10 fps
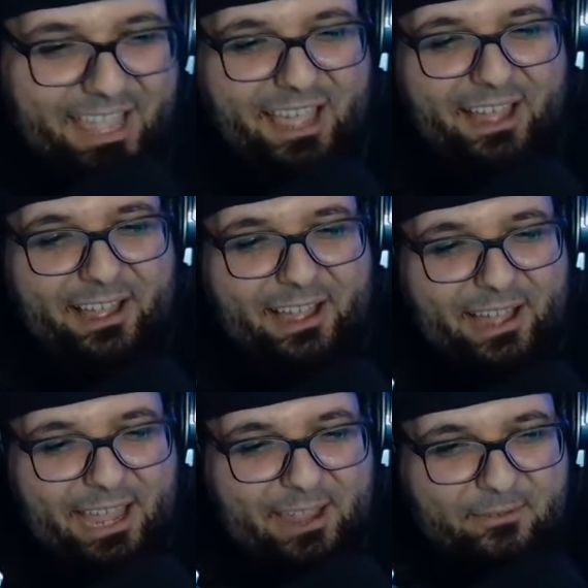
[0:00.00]

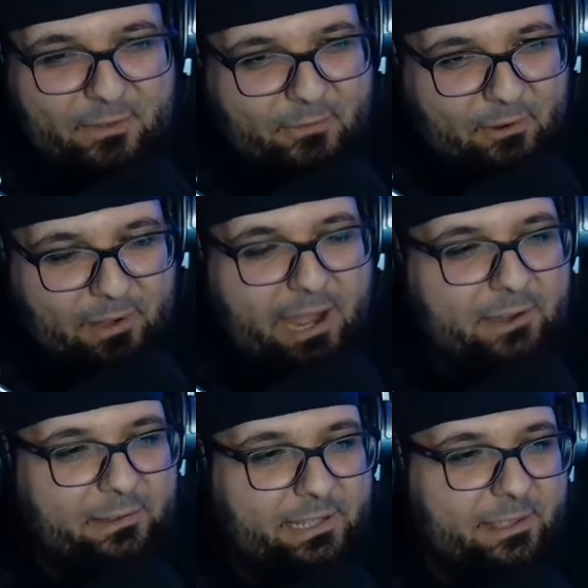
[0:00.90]
If you're an
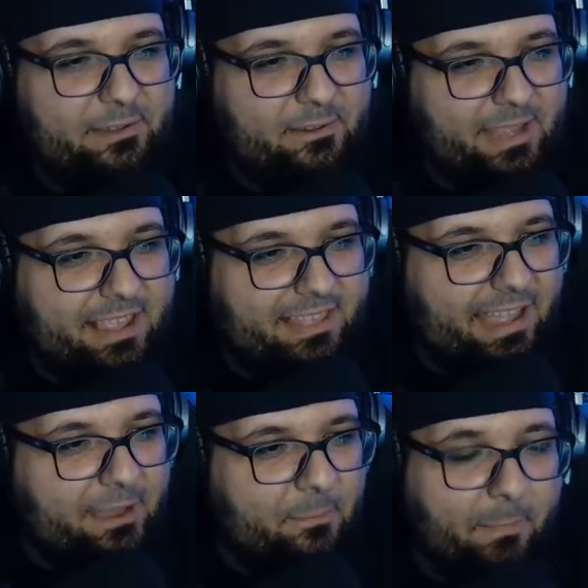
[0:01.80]
audio listener, yes,
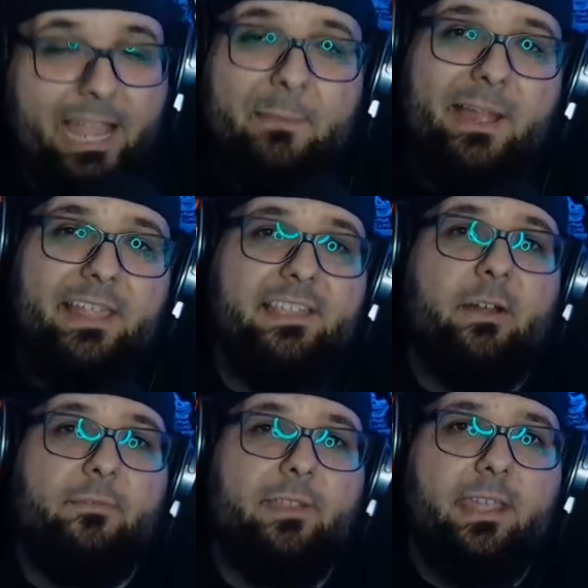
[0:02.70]
I am by
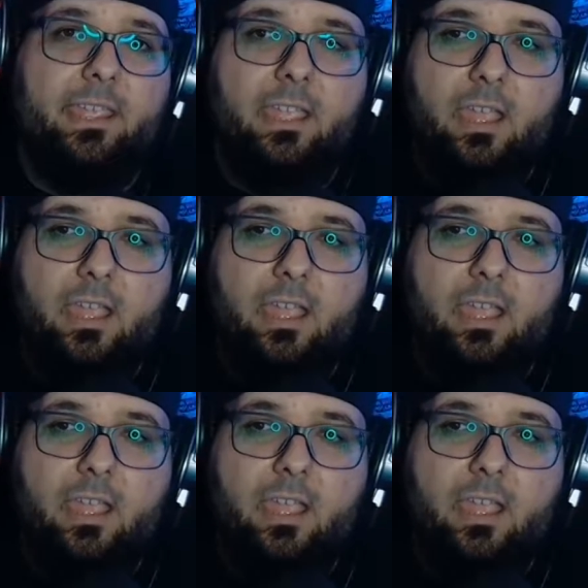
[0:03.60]
myself today.